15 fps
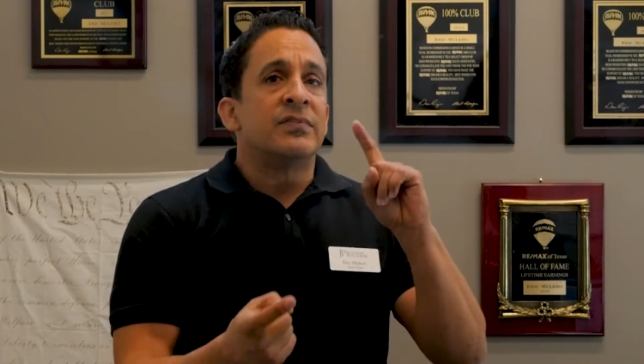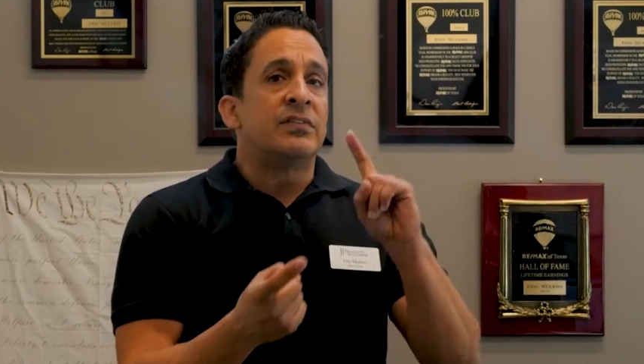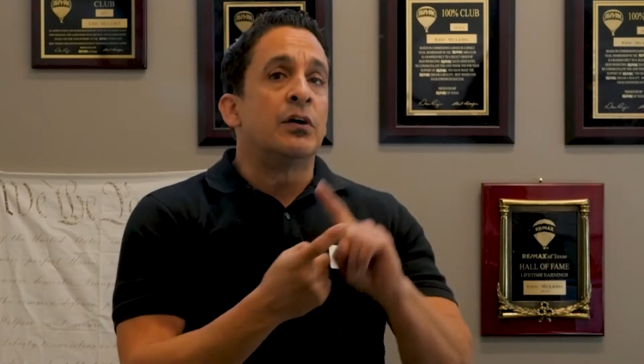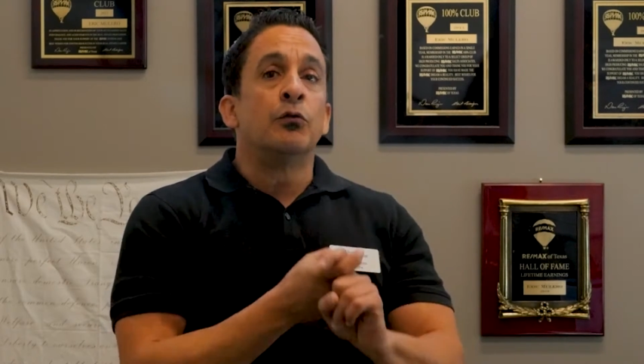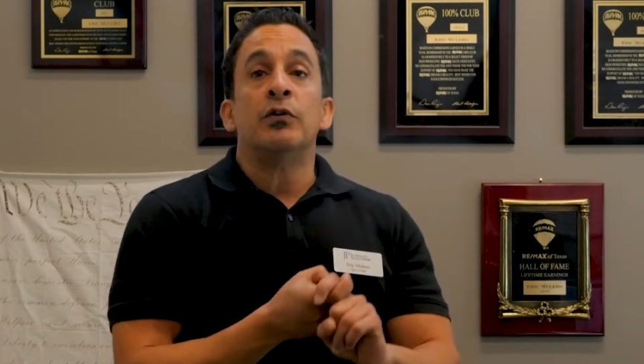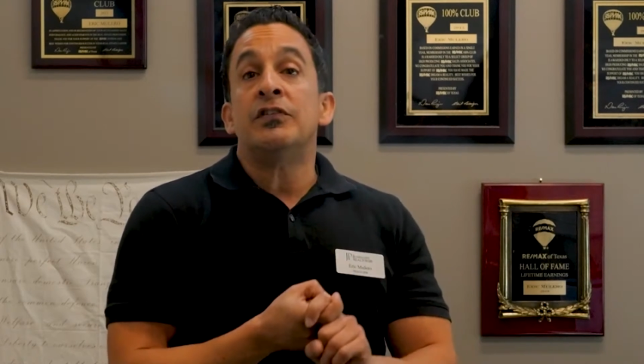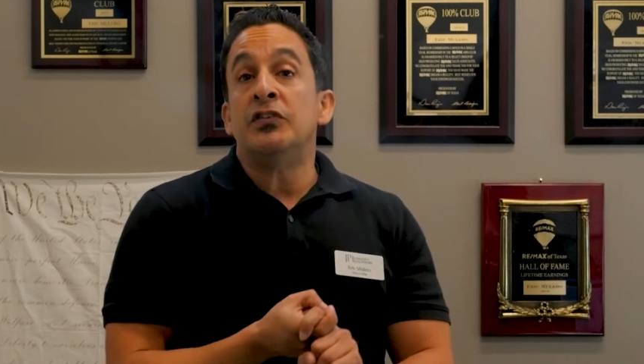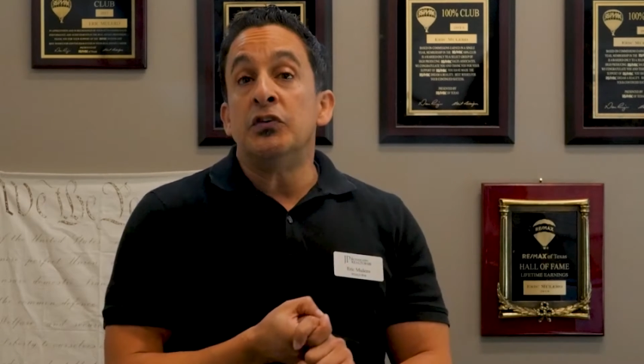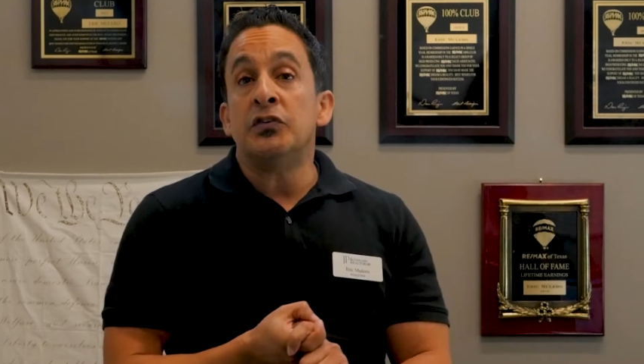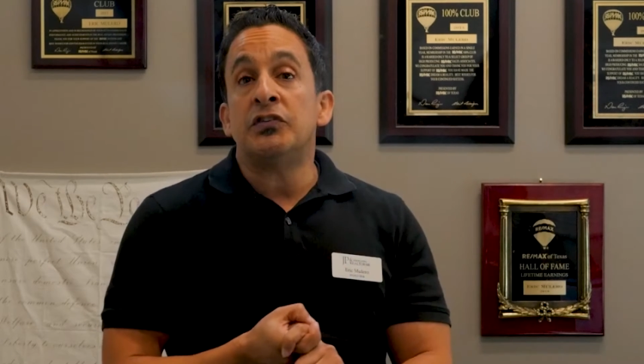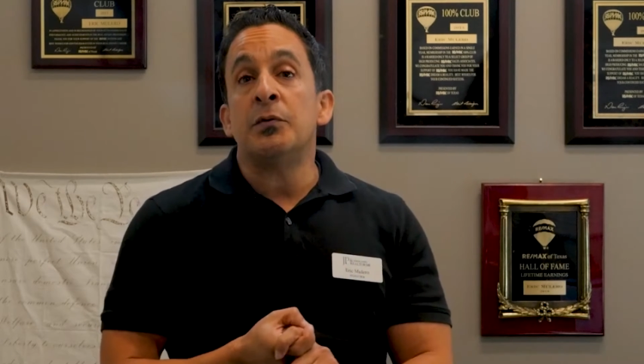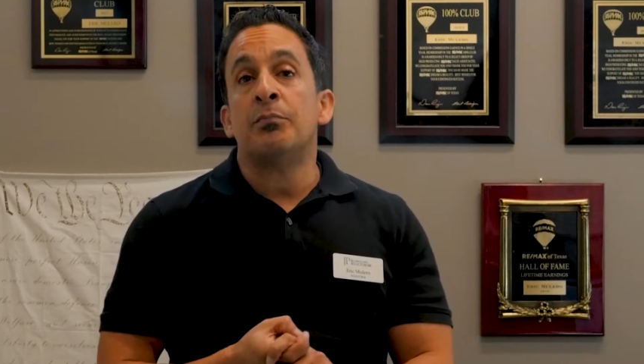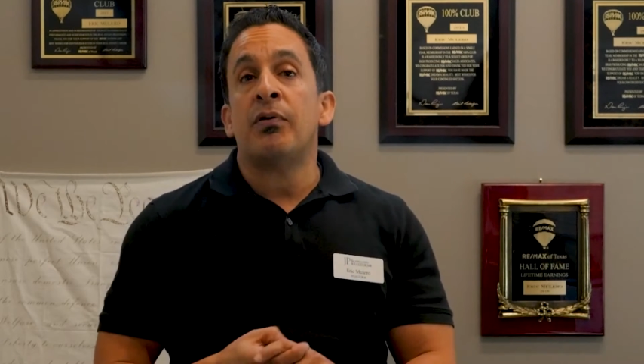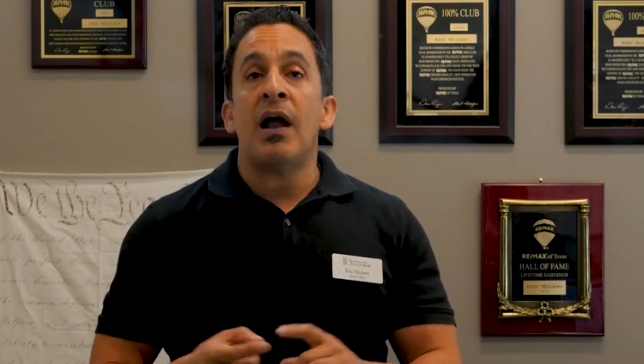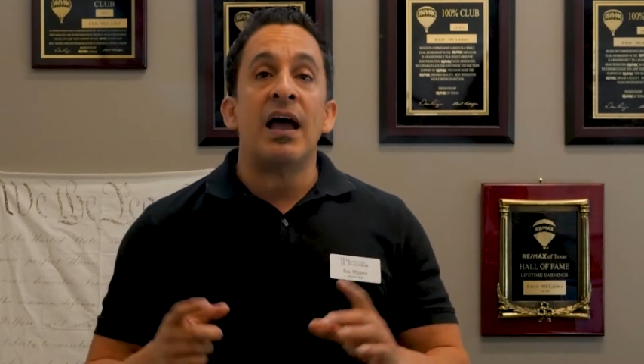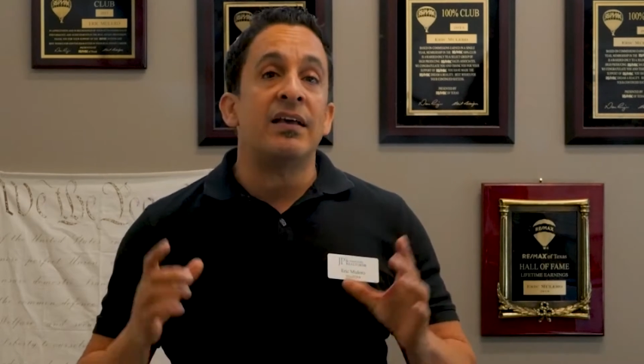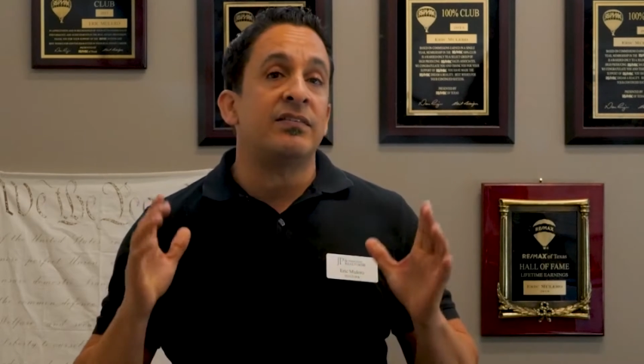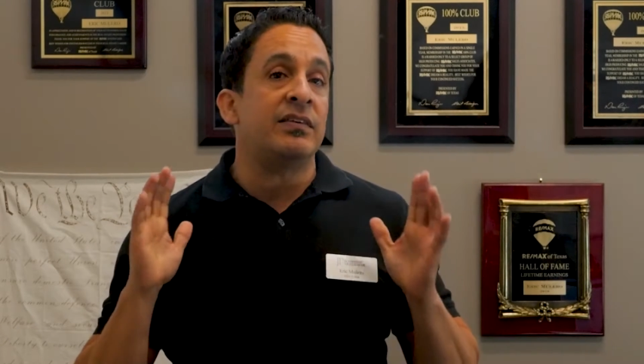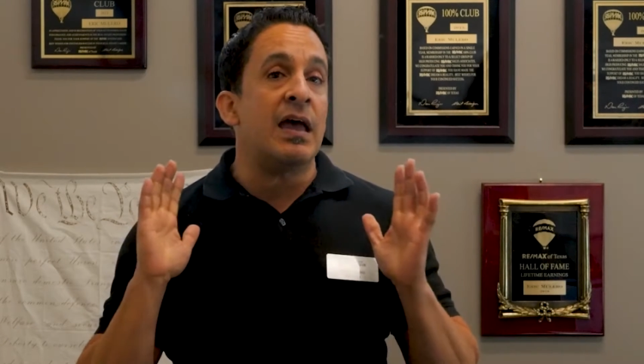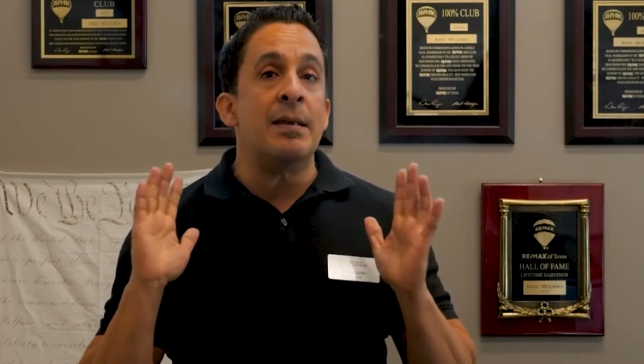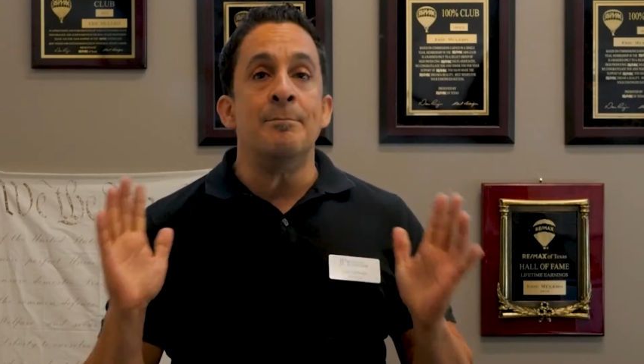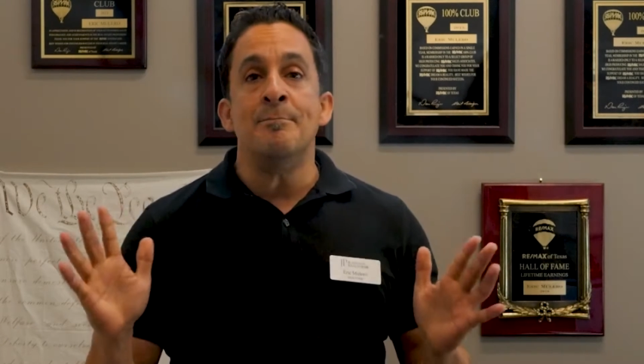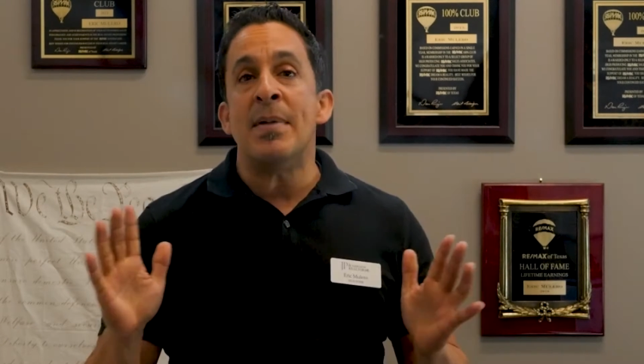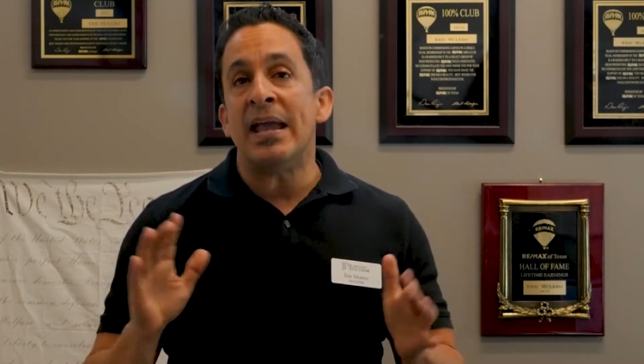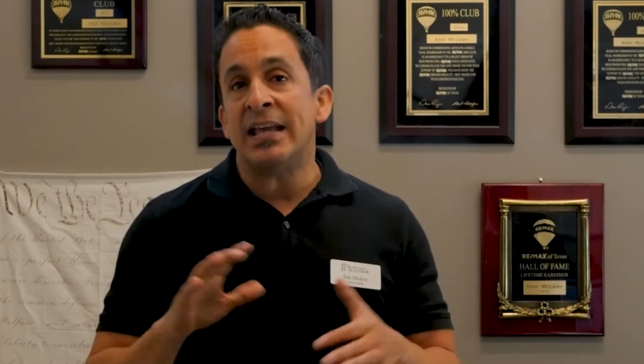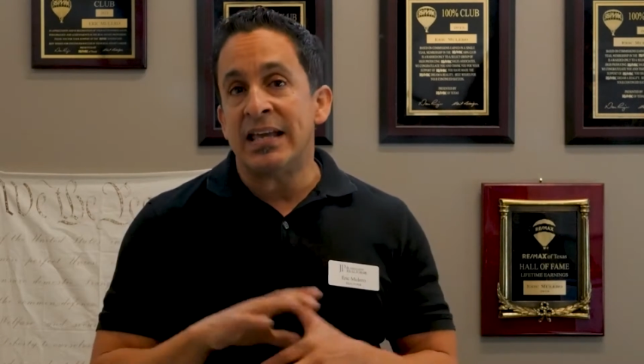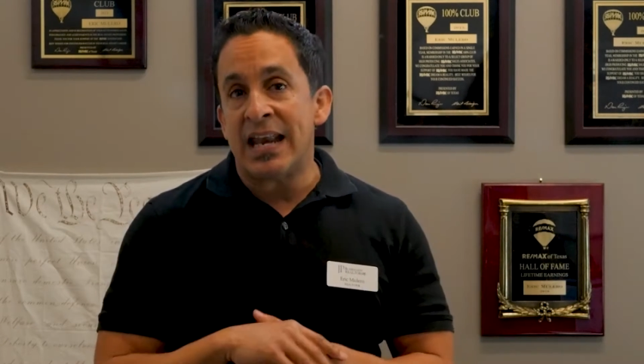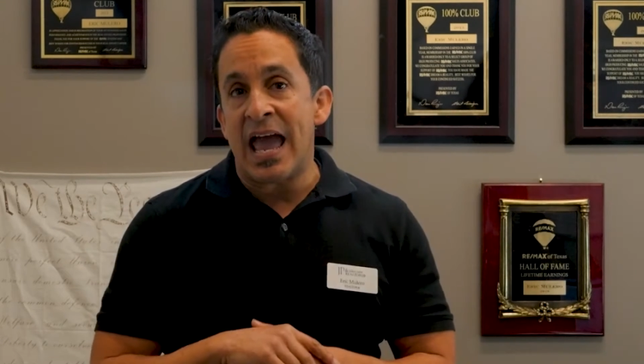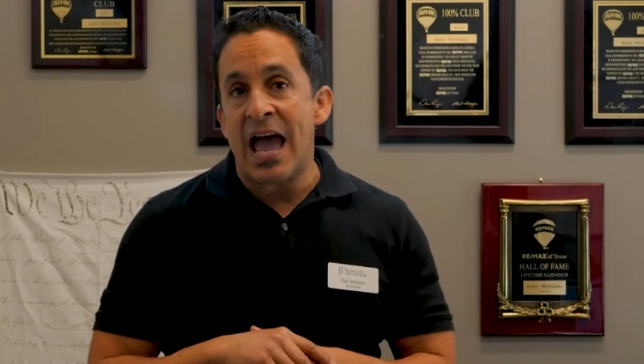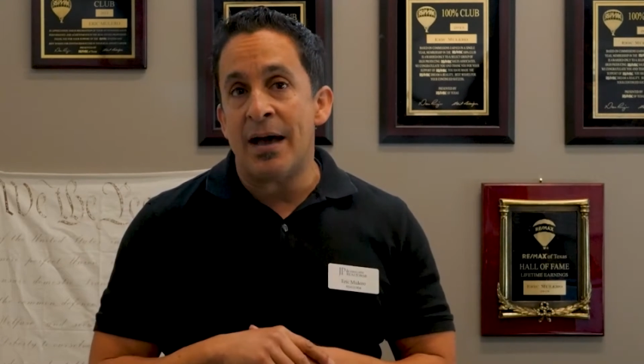they'll reduce the price and make
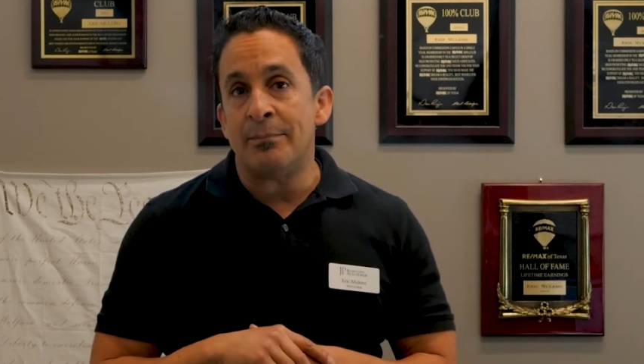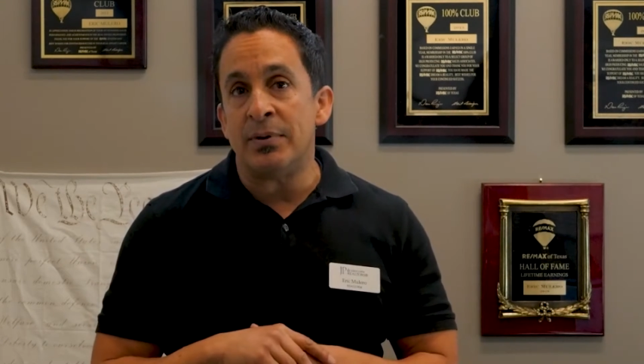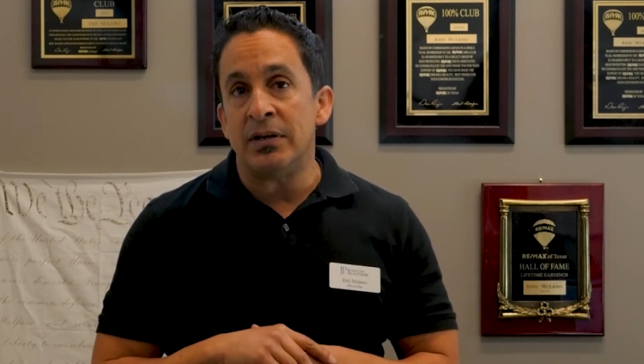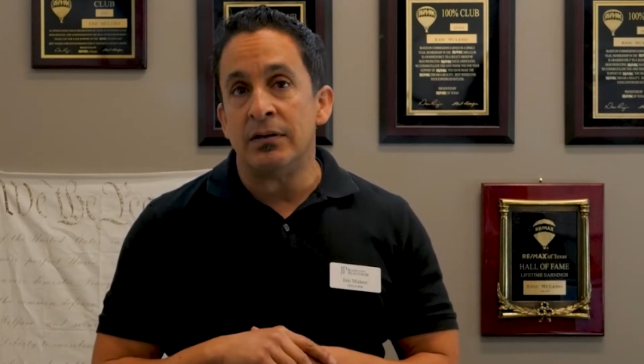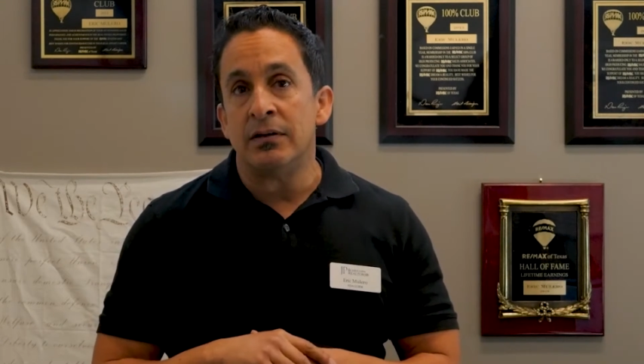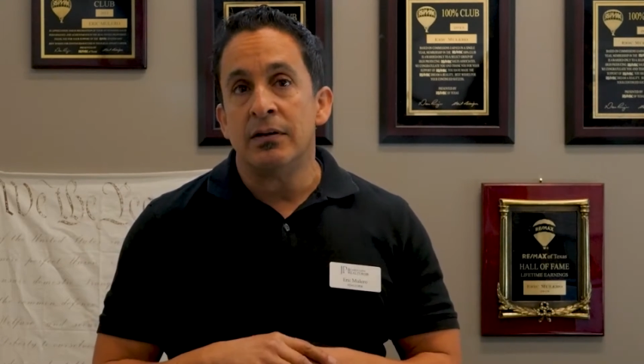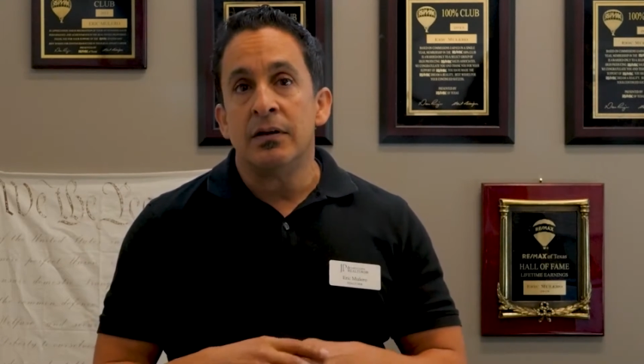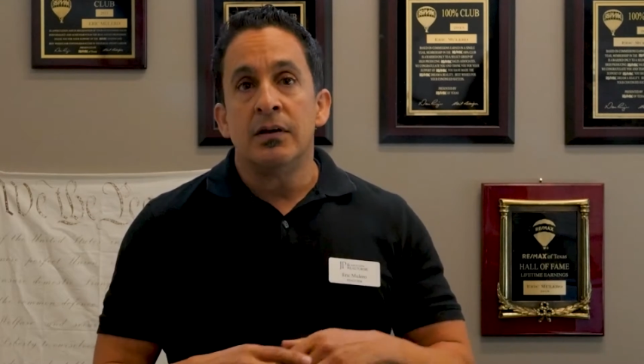it happen.